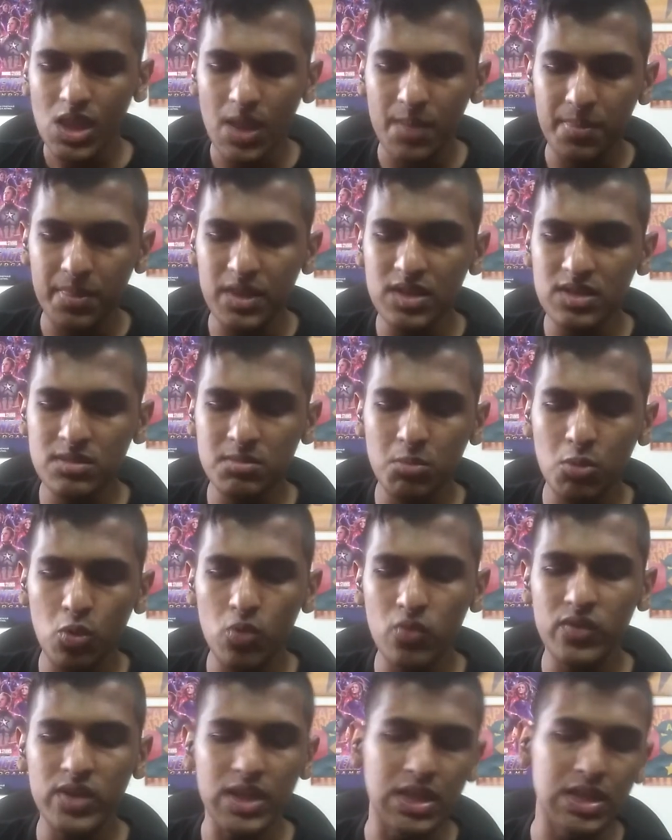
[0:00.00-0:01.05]
this
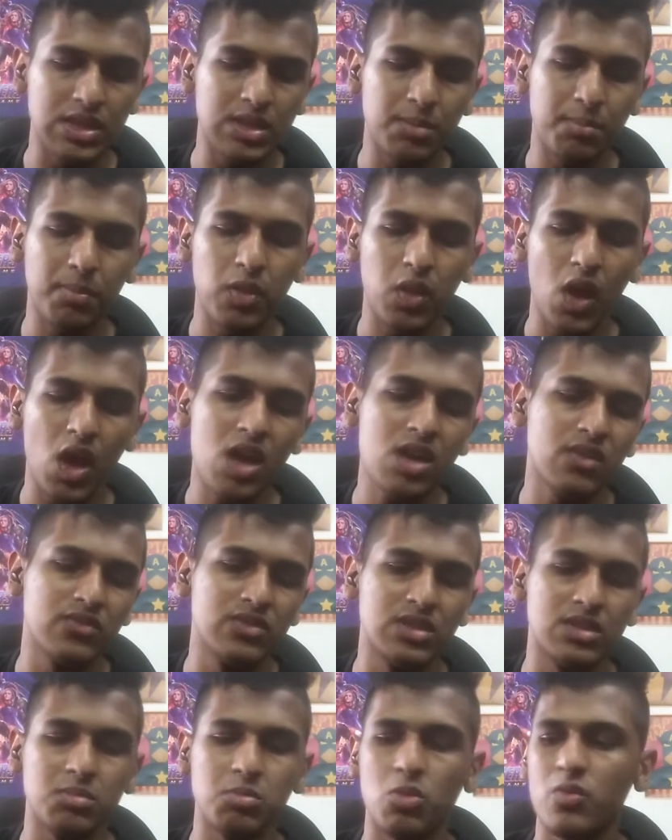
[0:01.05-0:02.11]
movie, the plot of
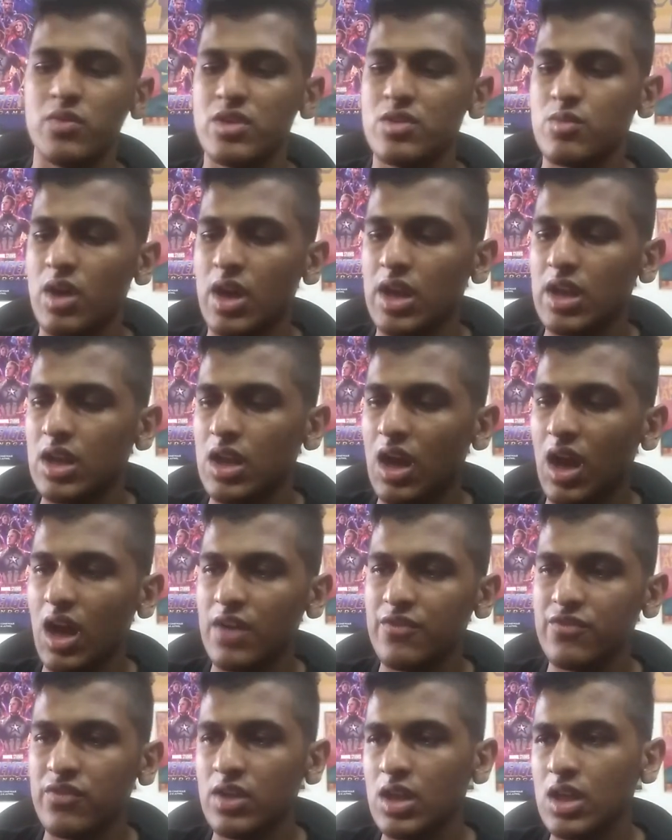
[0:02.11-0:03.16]
this movie, right?
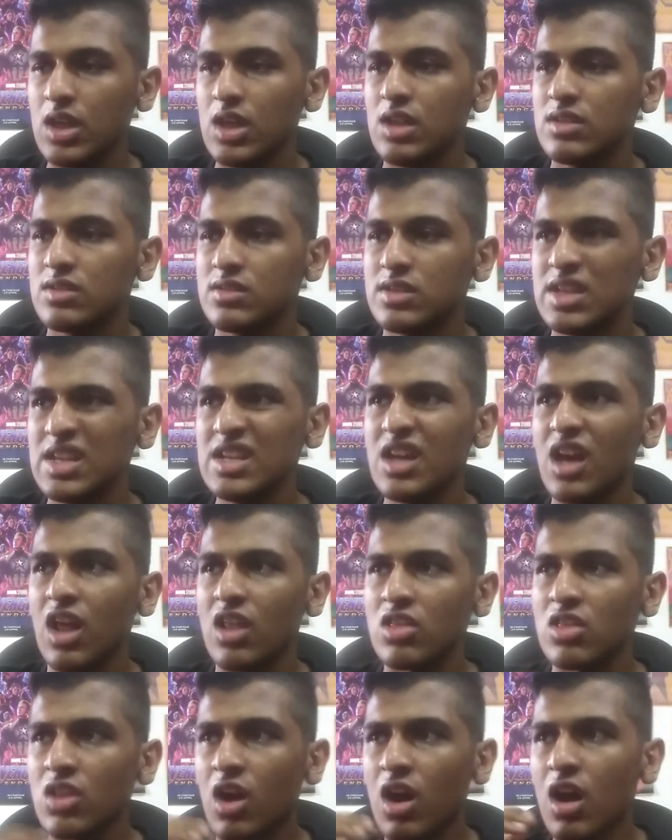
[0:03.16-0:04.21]
I've seen a
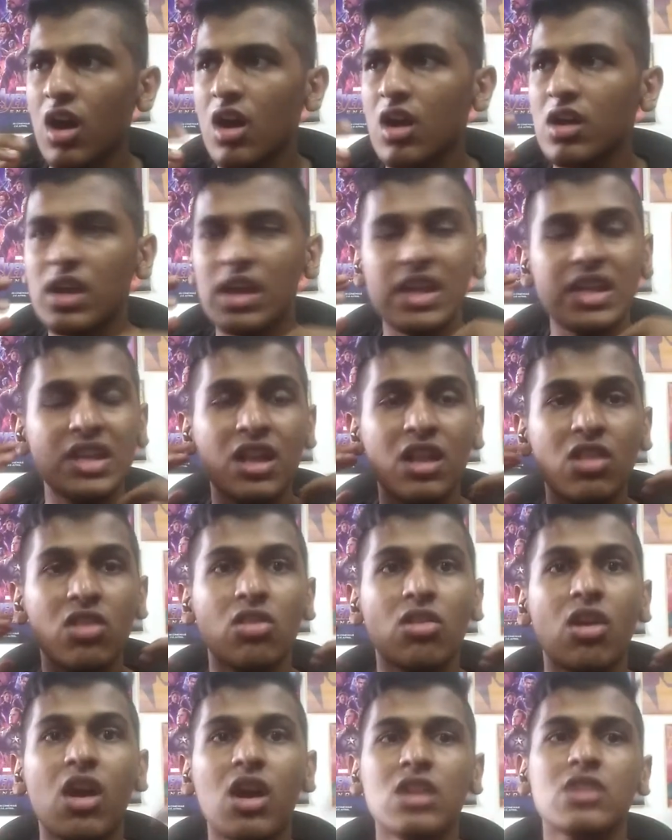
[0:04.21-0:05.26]
lot in a
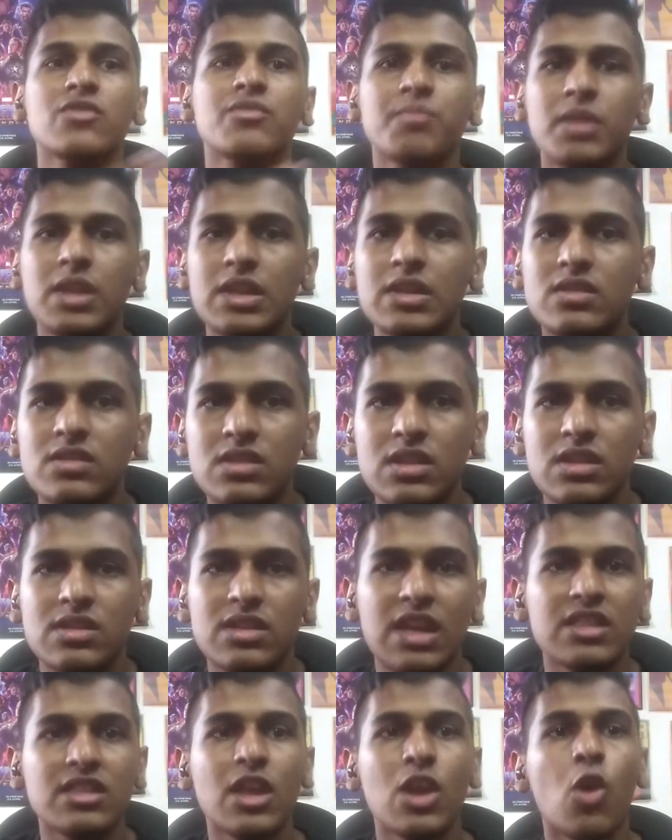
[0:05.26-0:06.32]
lot of
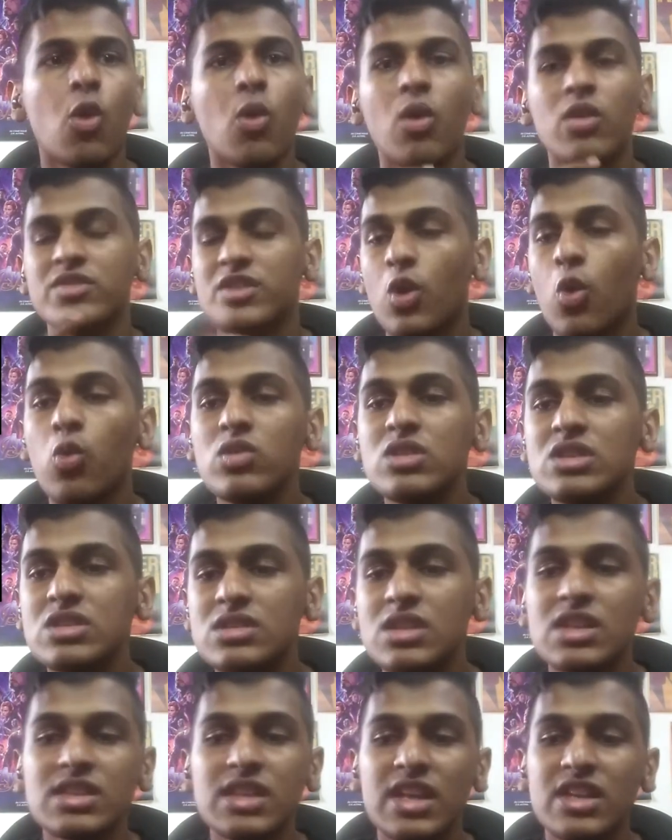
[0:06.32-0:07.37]
places, and the only
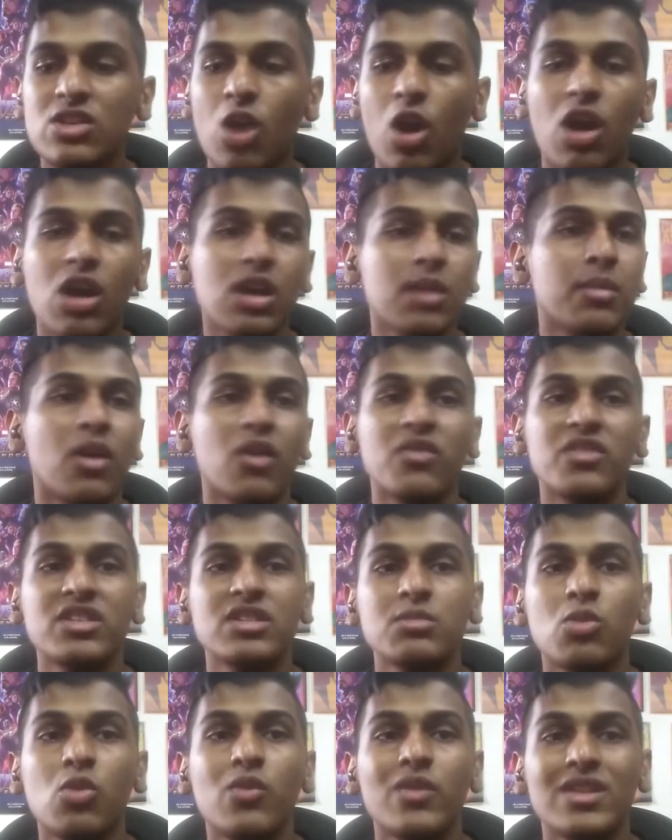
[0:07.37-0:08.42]
thing they talk about
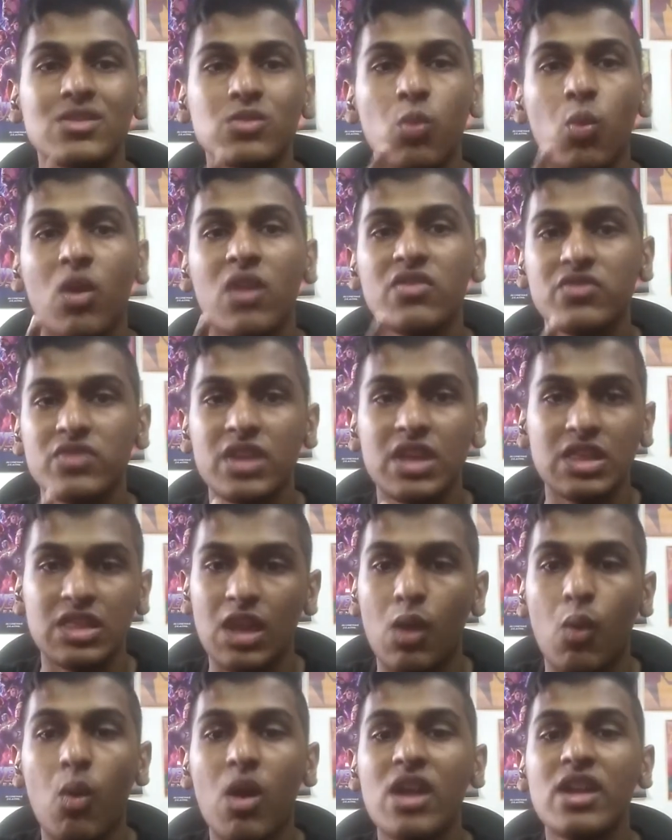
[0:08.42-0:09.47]
this movie is one thing.
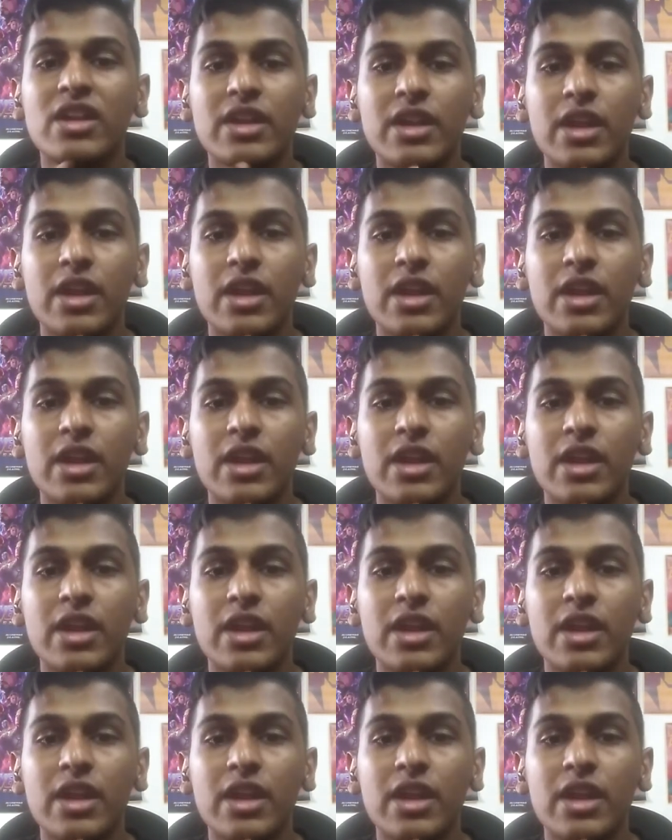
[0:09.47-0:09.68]
They want